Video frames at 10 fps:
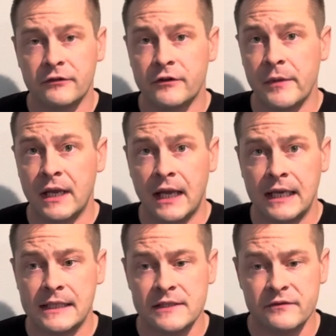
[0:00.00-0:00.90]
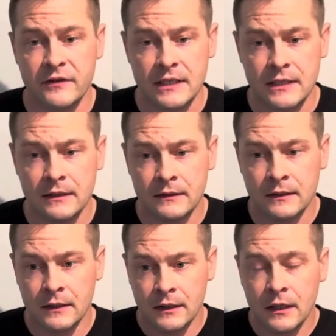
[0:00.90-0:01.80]
from the ASV
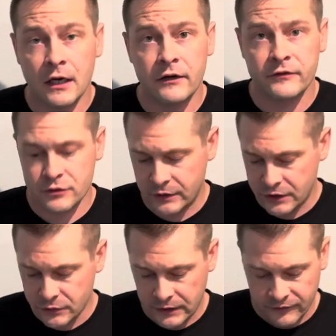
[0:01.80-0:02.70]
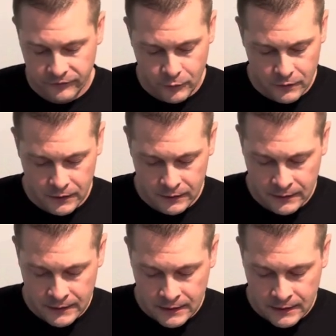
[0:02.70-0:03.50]
for 2024.